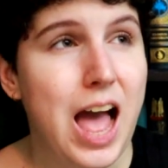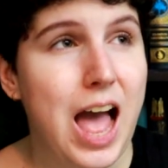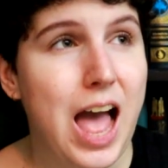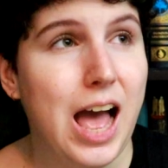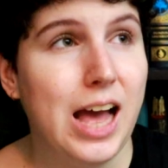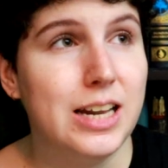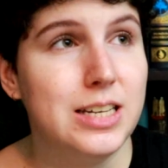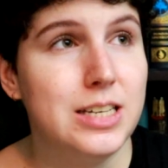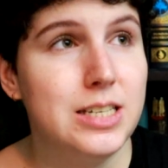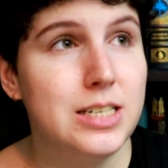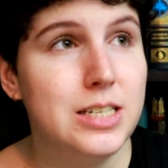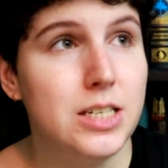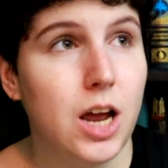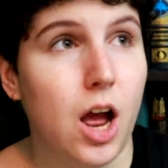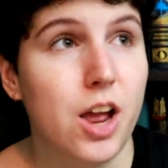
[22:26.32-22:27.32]

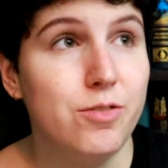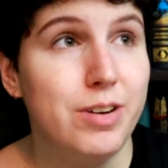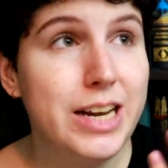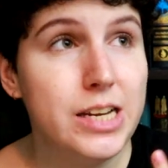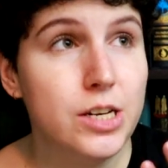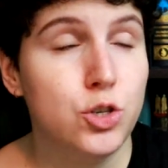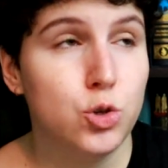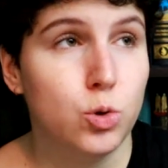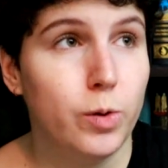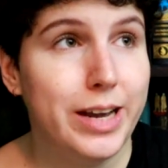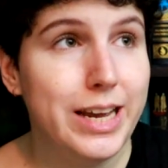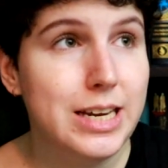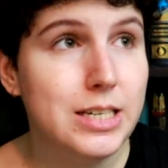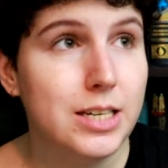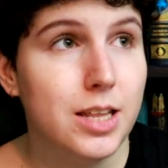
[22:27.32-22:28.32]
and I really
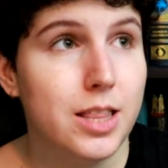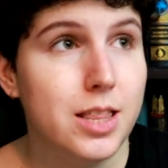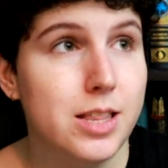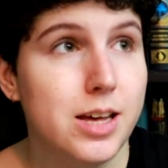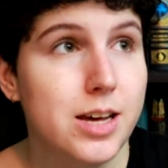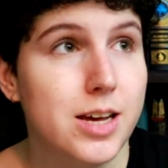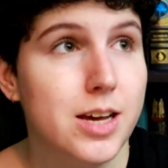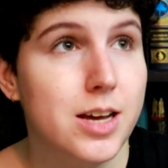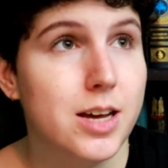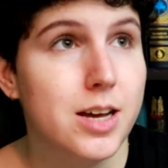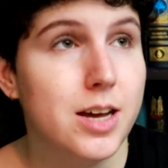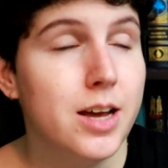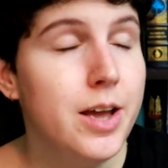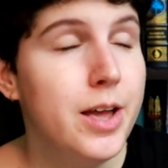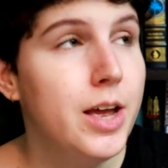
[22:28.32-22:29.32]
enjoyed
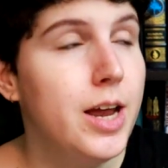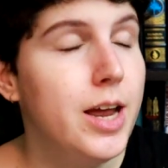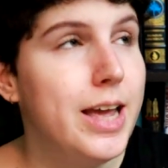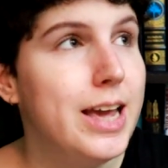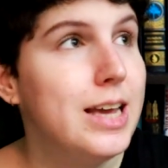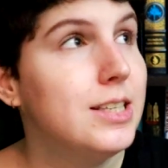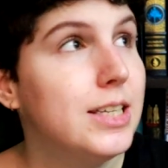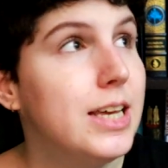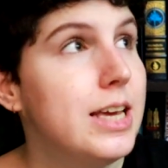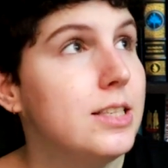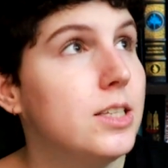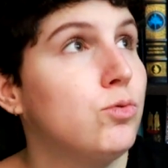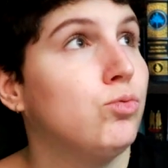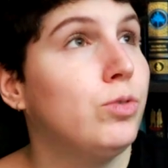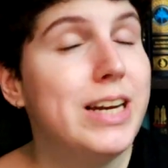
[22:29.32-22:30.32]
the
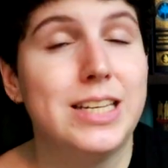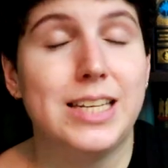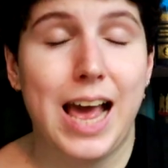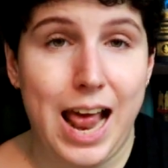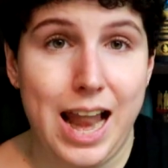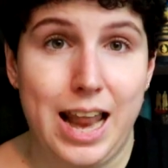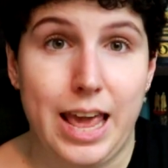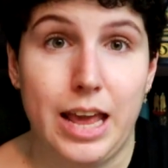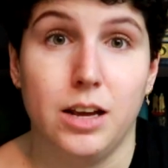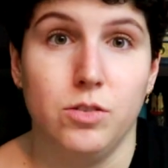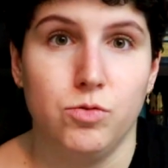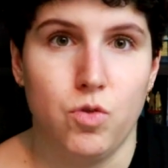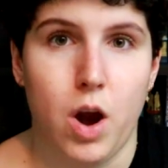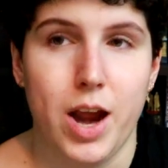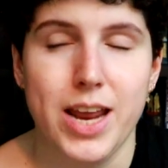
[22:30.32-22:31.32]
it's retelling,
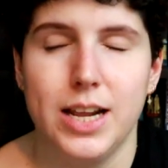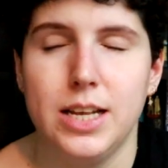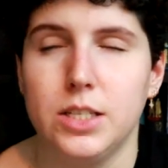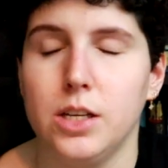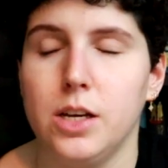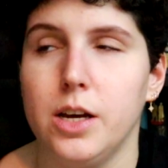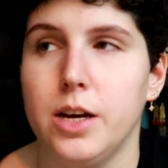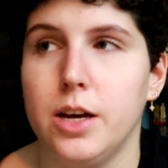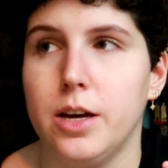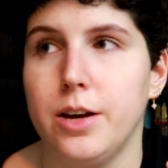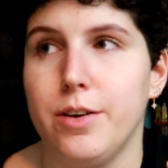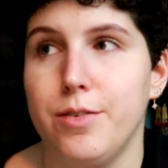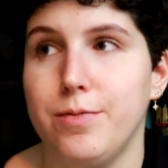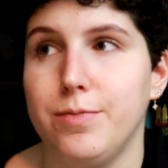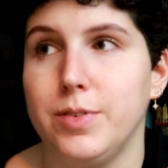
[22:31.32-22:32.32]
right? It's
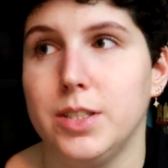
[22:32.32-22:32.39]
a